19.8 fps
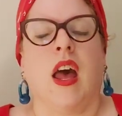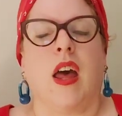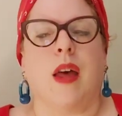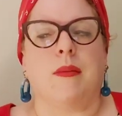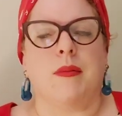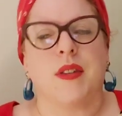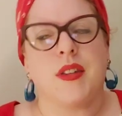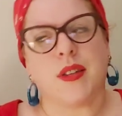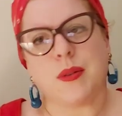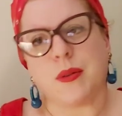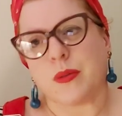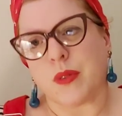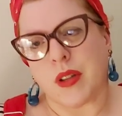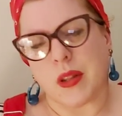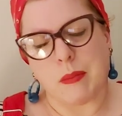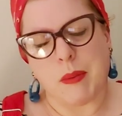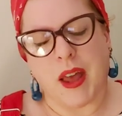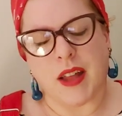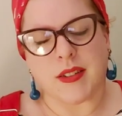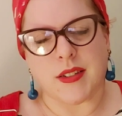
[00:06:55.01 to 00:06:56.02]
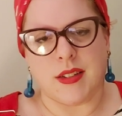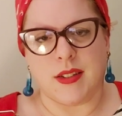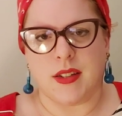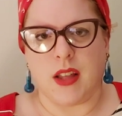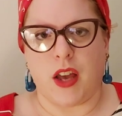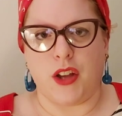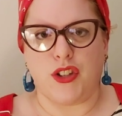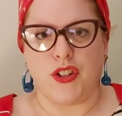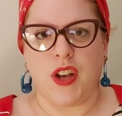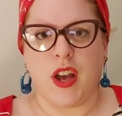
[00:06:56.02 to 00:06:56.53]
So this was one of the patterns
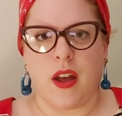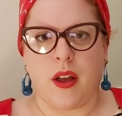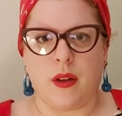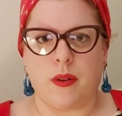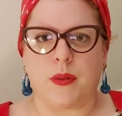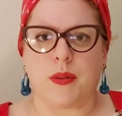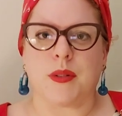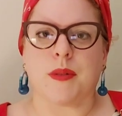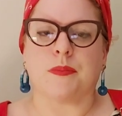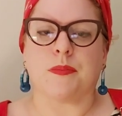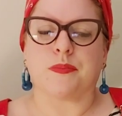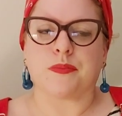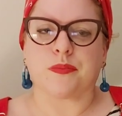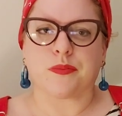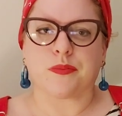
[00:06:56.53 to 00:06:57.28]
that I chose.